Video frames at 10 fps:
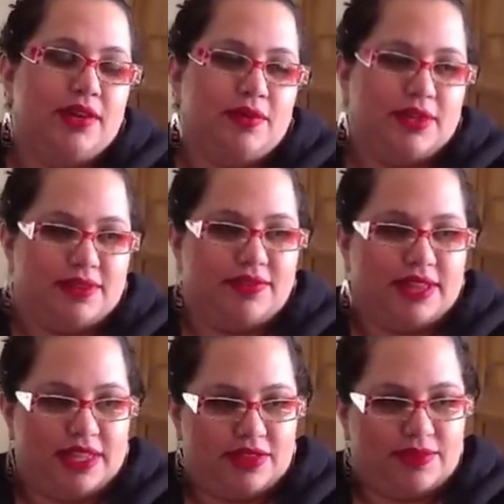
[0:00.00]
within
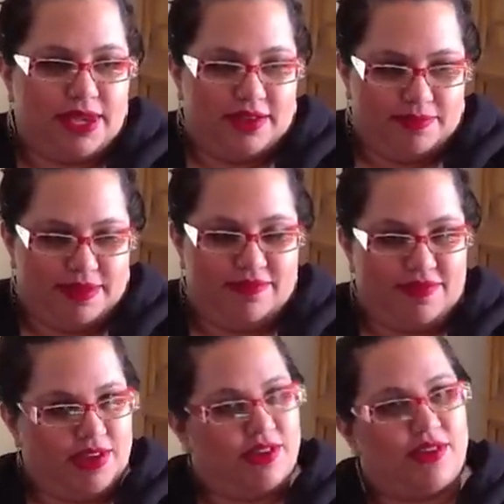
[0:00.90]
philanthropy have been
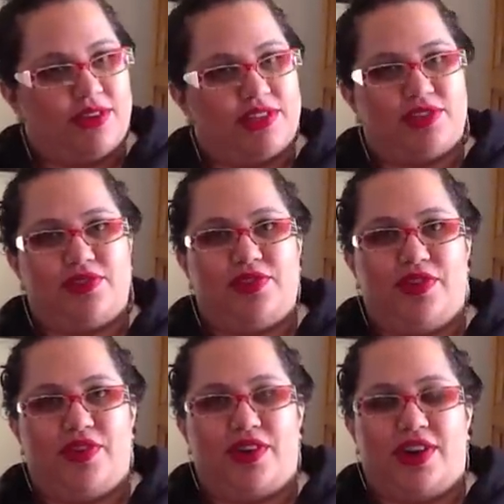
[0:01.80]
vehicles
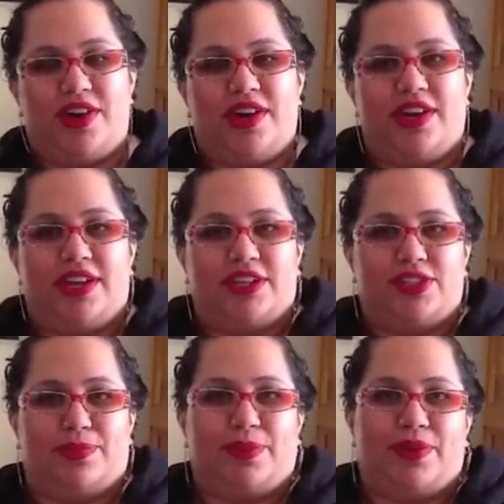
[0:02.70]
for
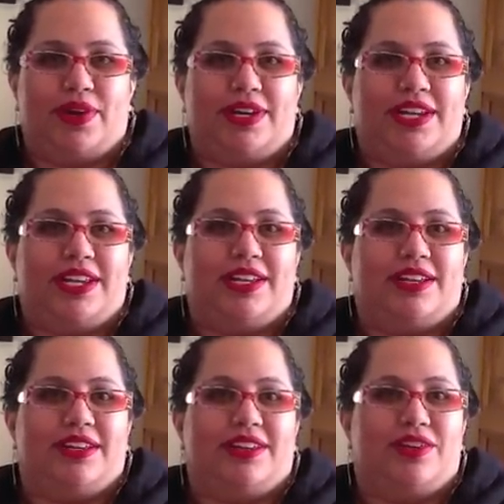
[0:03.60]
supporting
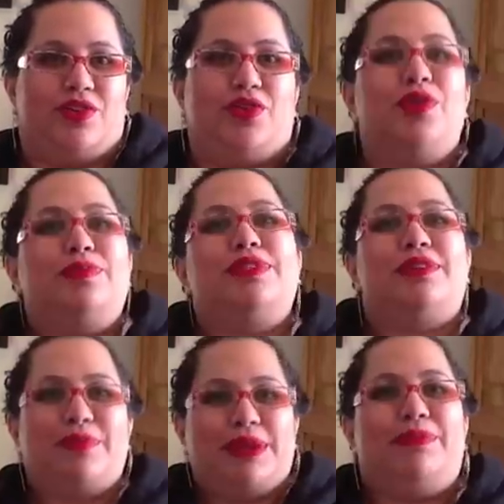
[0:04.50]
groups
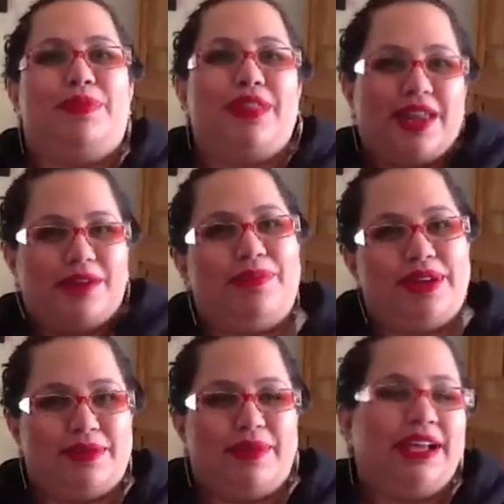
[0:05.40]
of people that are
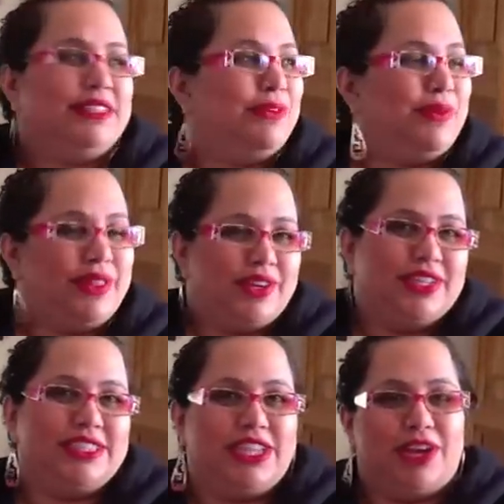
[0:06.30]
being impacted, whether
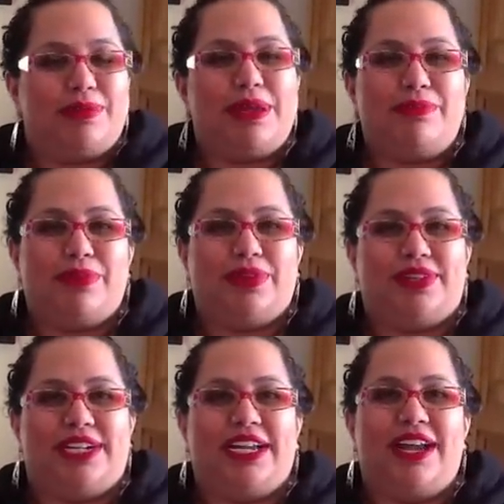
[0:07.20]
it's young people
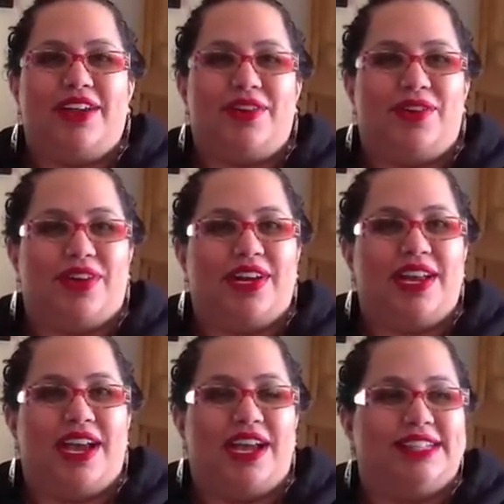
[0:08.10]
learning how to
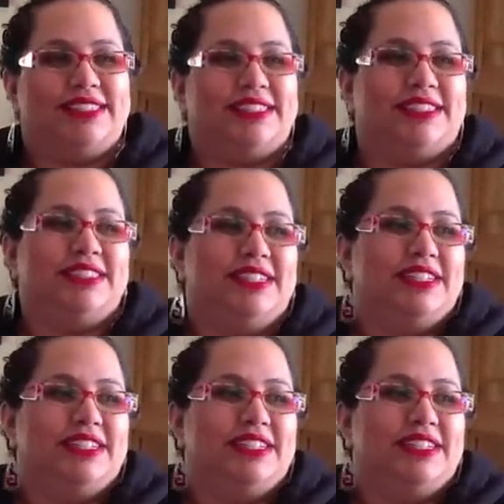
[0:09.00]
organize and,